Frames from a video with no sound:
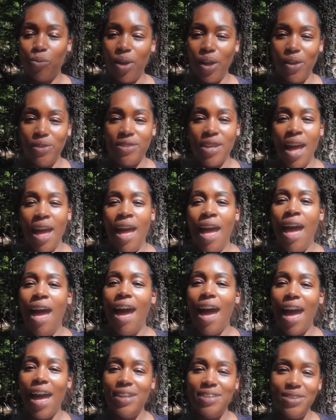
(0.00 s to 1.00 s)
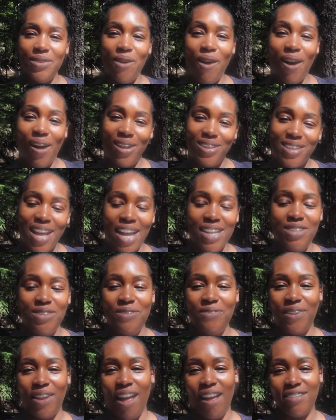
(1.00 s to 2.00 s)
Rose. I do hauls, I do
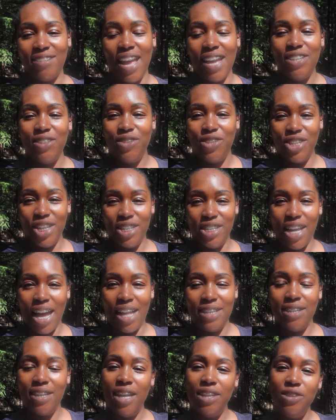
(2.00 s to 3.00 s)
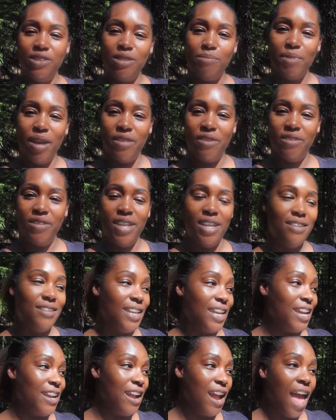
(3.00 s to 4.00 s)
vlogs, I do chit chats, and I do some other things
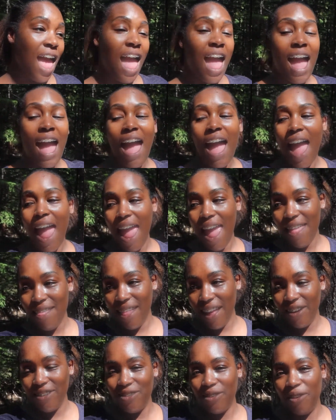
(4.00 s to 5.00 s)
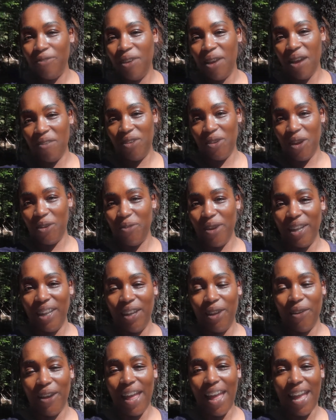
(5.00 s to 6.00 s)
here and there. So if you haven't already,
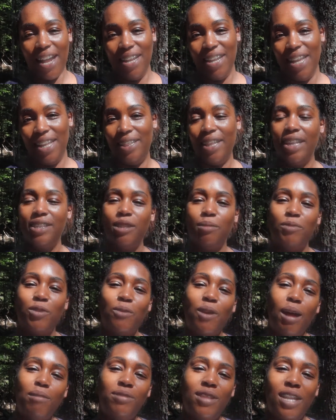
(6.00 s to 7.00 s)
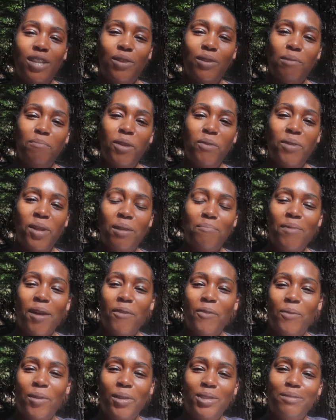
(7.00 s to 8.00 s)
go ahead and hit that subscribe so that you can be one of my
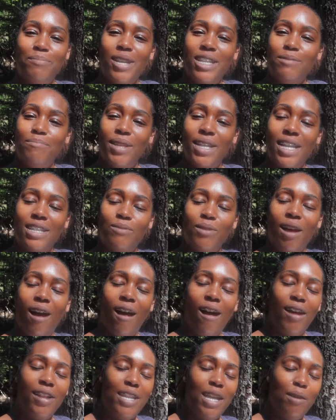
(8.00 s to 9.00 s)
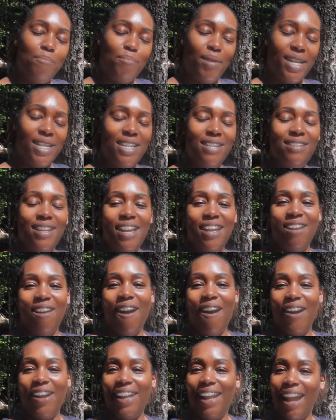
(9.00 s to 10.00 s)
rosebuds, because we all need buddies in
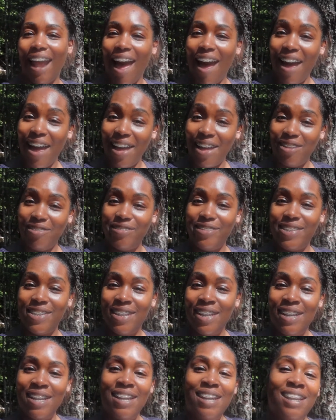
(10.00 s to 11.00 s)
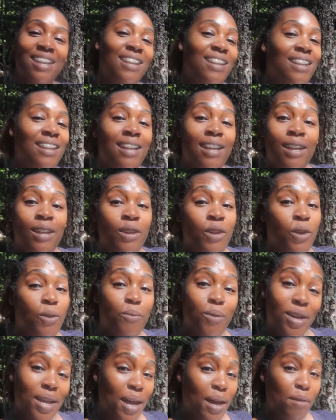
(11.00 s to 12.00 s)
our lives.
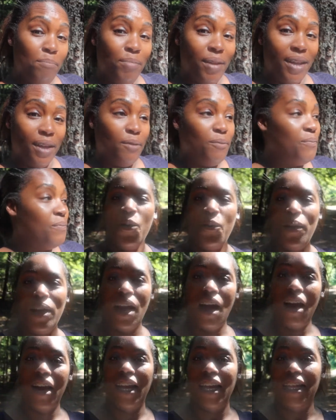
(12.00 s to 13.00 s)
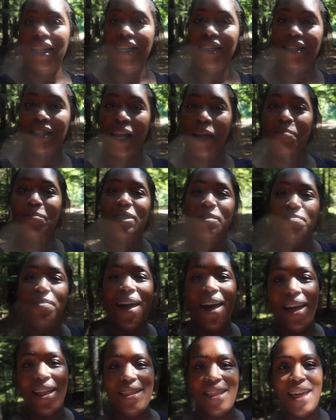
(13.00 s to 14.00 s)
We're camping. We are in the same
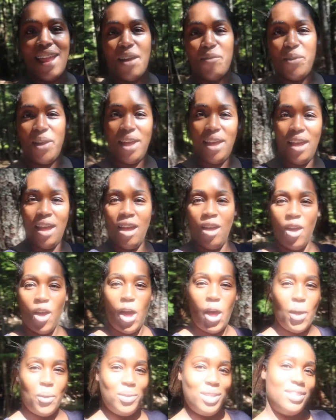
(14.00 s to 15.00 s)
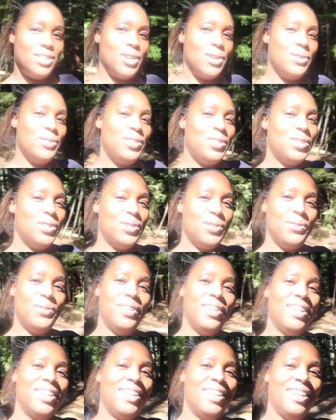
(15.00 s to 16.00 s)
spot that we always go to.
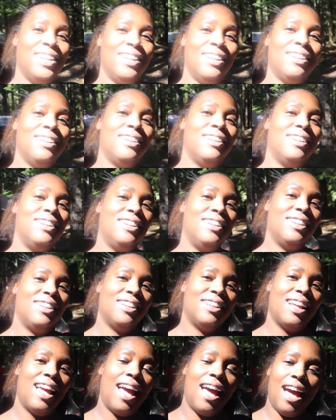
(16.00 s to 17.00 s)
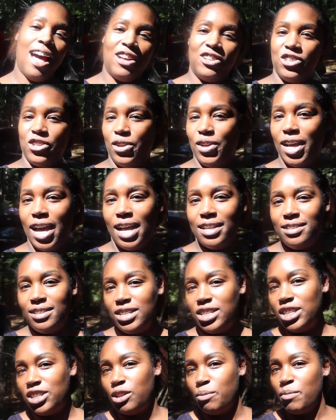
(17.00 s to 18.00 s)
I'll show you guys in
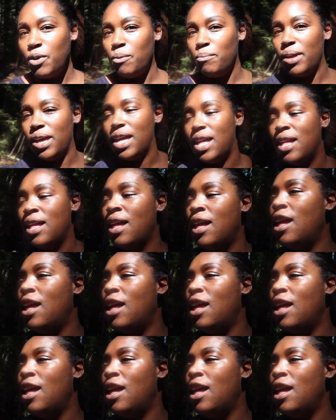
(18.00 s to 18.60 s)
just a moment.